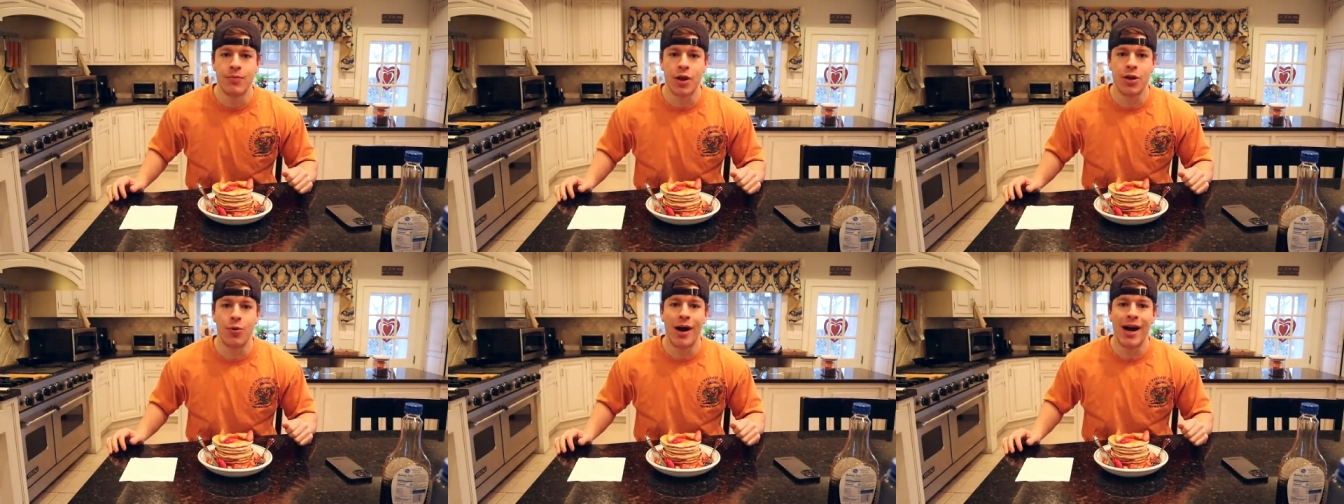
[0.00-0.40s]

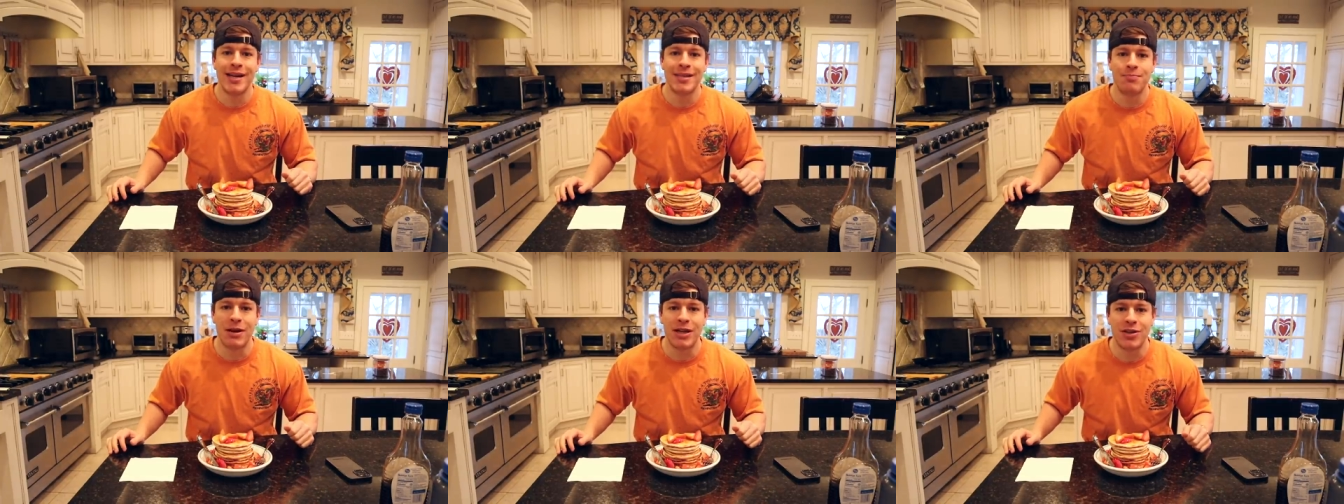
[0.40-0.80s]

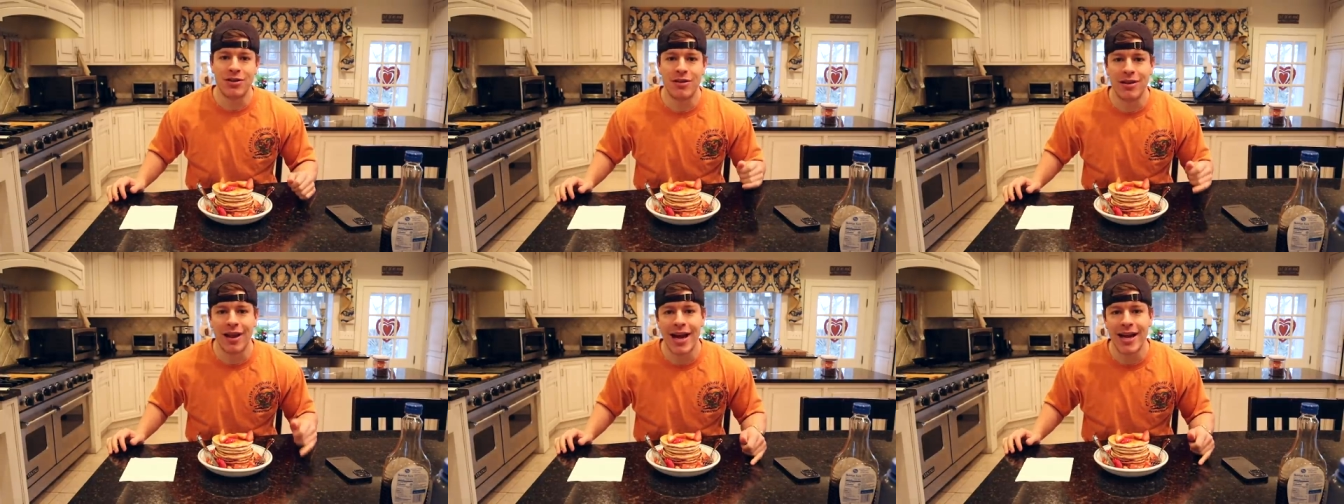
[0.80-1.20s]
Otherwise, make sure
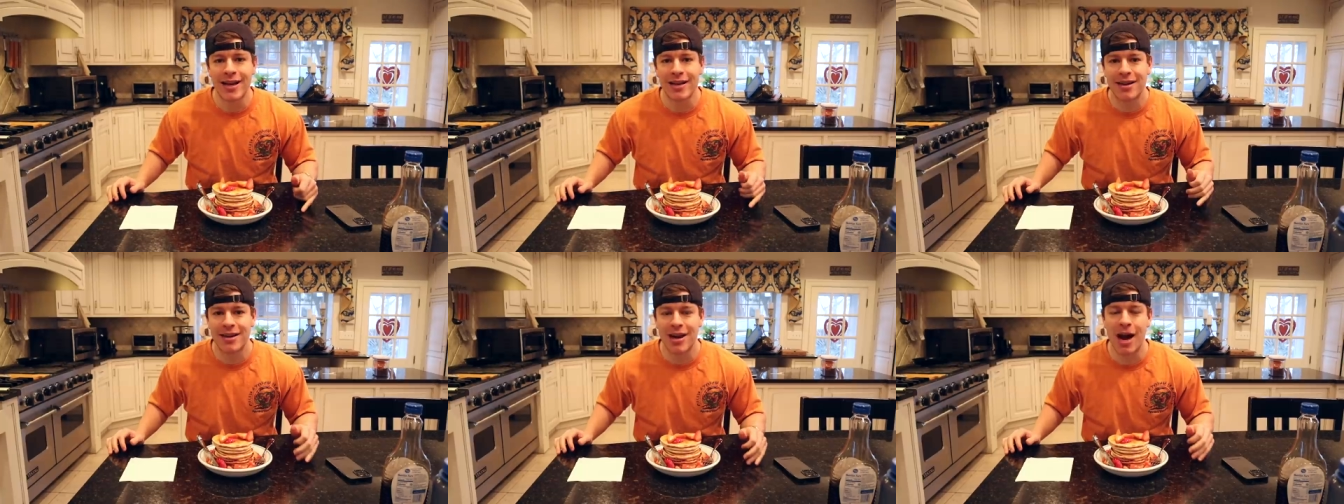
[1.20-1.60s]
to
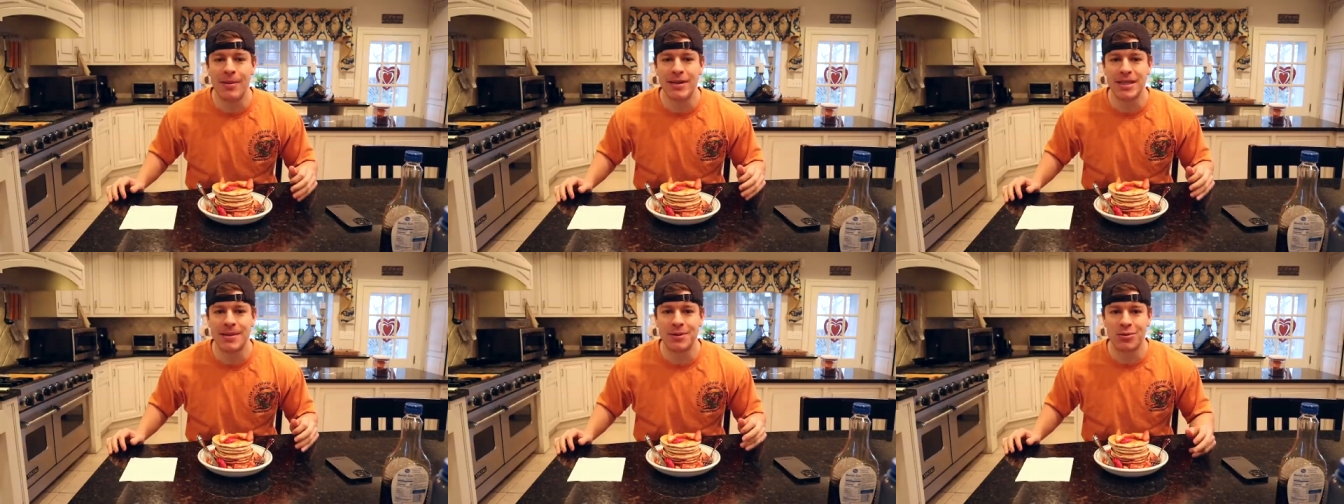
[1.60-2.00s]
like,
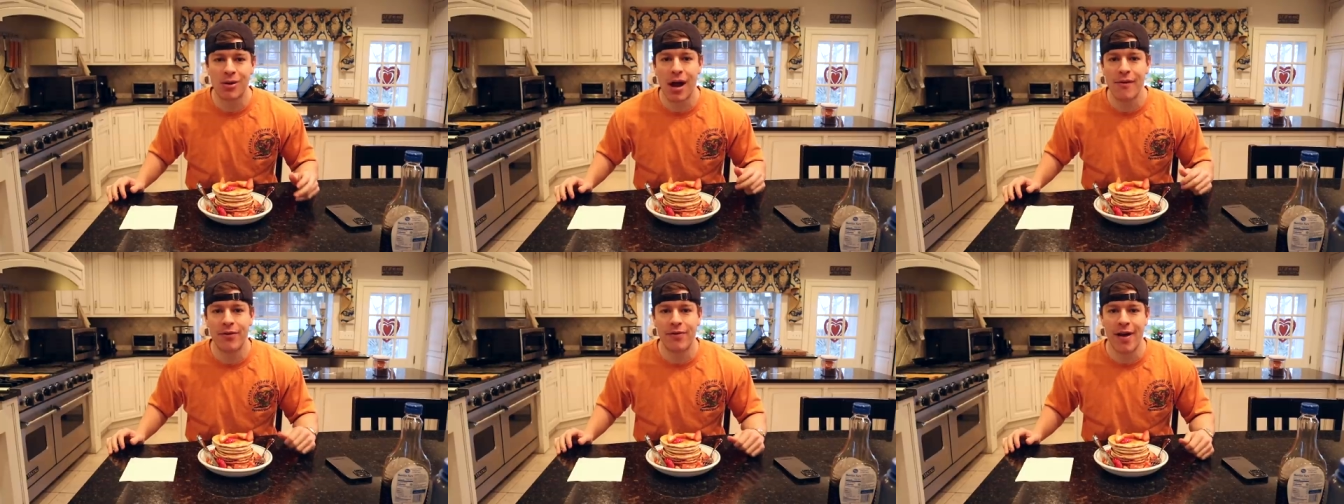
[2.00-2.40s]
comment,
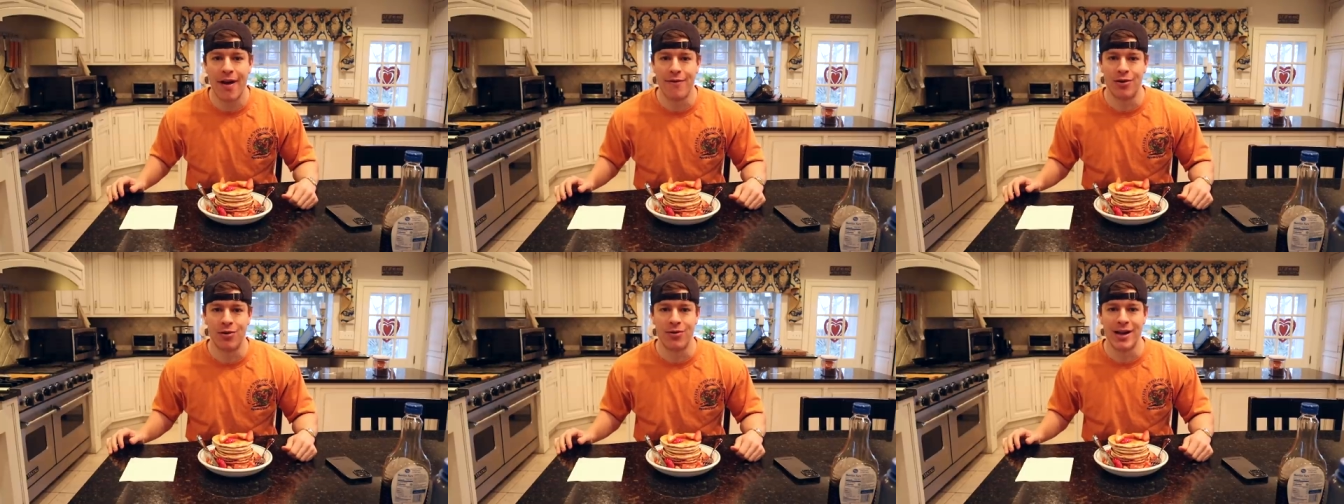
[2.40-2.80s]
subscribe if you
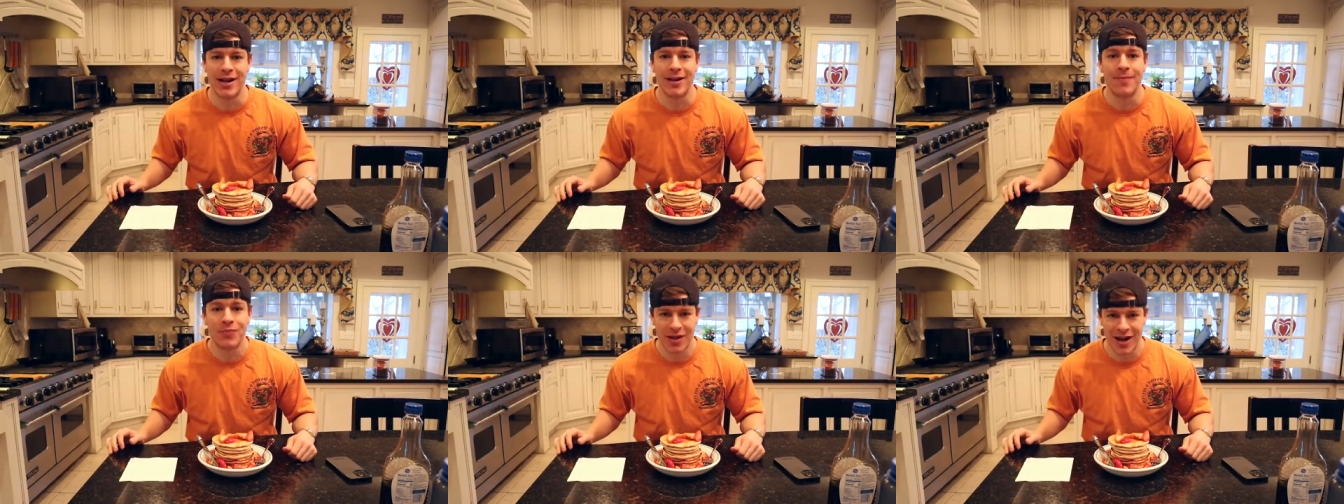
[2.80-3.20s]
haven't
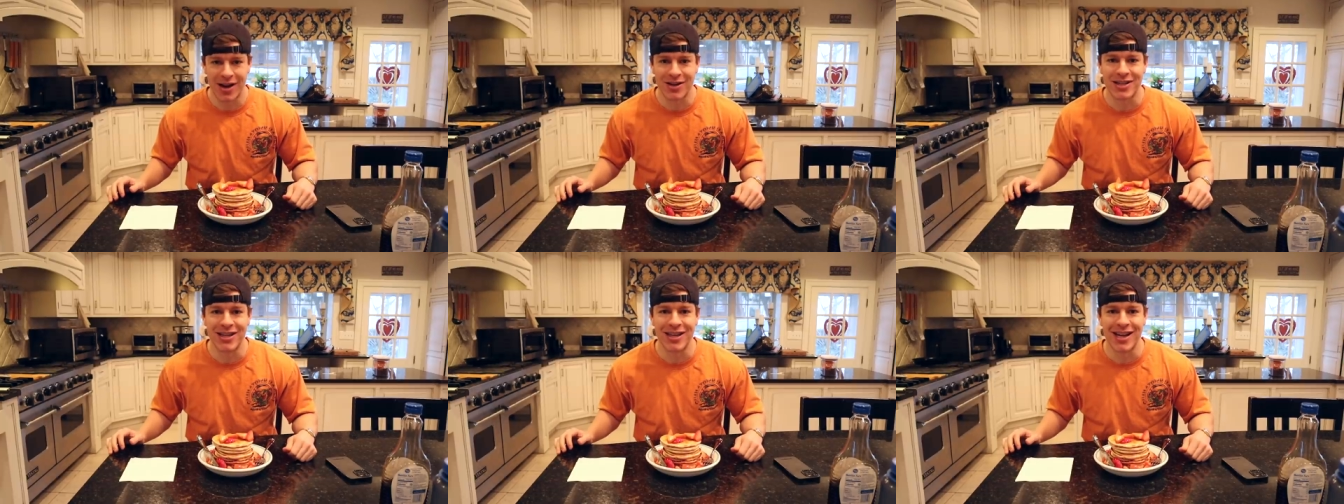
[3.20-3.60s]
already. And
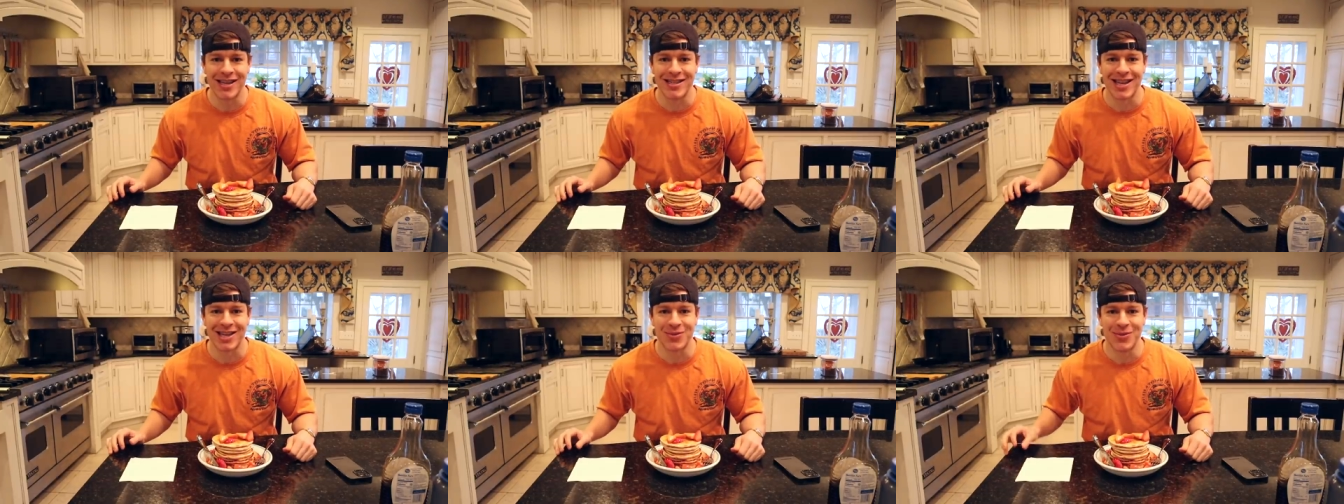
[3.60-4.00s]
I'll see you
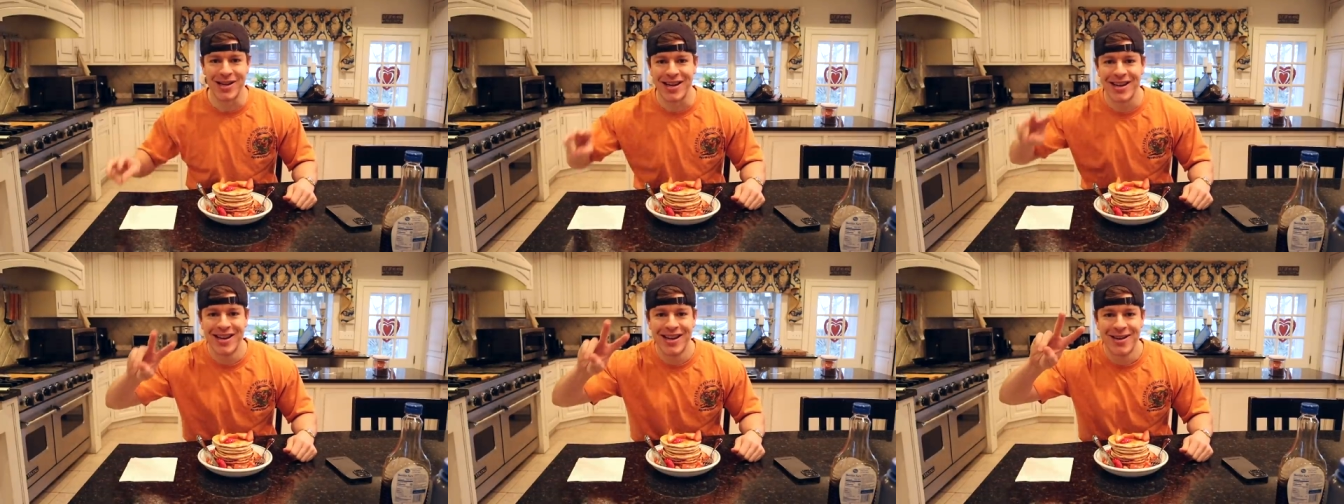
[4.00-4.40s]
guys next week.